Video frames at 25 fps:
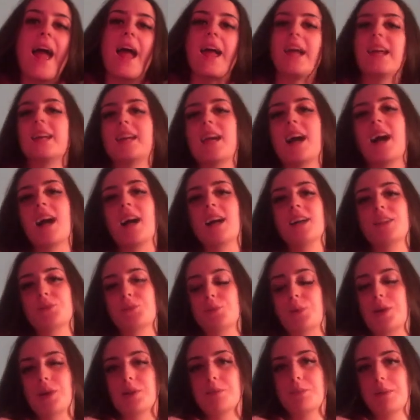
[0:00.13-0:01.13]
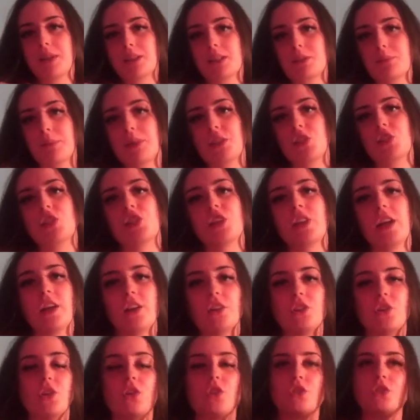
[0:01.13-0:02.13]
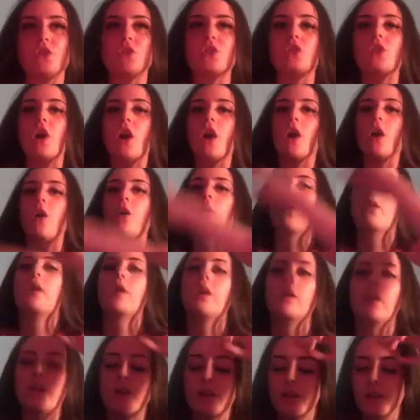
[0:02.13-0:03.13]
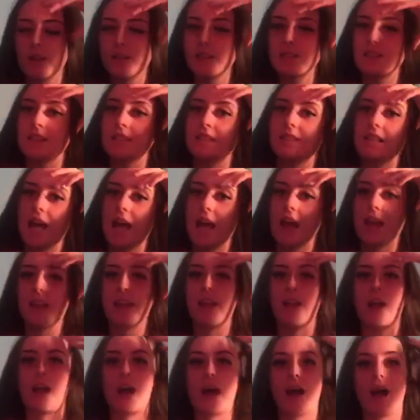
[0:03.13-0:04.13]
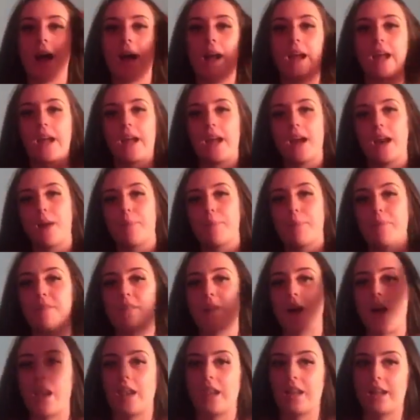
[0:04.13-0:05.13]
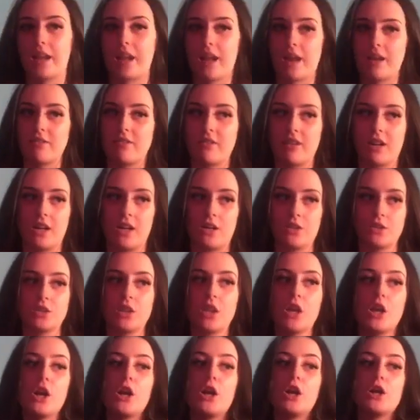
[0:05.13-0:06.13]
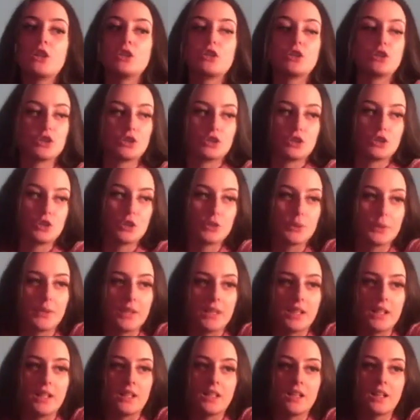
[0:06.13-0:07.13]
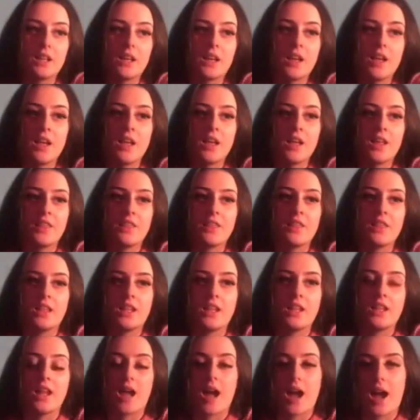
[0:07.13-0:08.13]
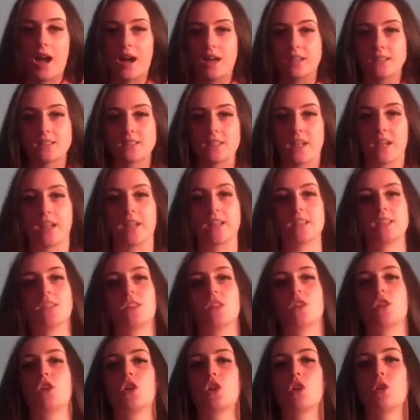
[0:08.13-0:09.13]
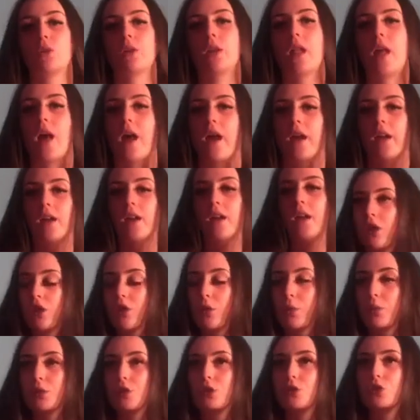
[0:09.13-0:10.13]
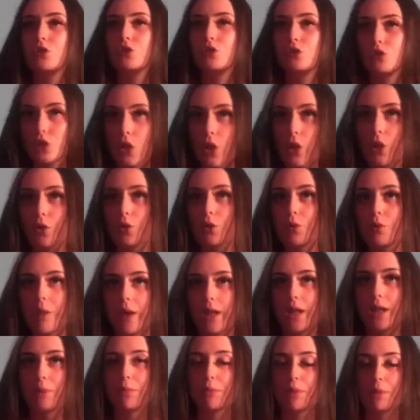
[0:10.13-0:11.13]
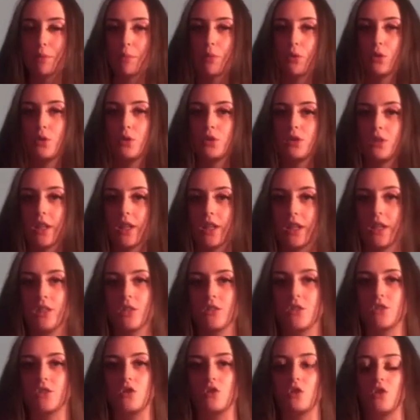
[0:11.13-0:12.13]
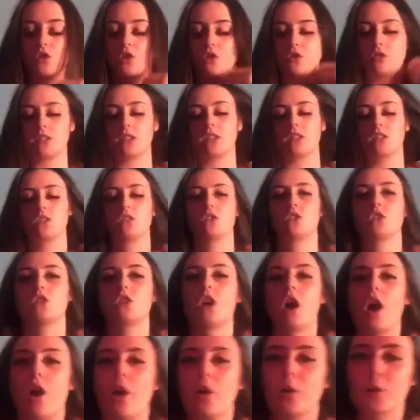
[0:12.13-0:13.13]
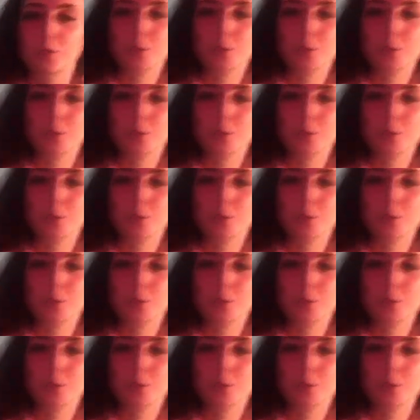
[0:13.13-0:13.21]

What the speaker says: guys, welcome back to my channel. So today I am finally getting around to doing the anxiety Q&A. There was so many people who sent in stories, so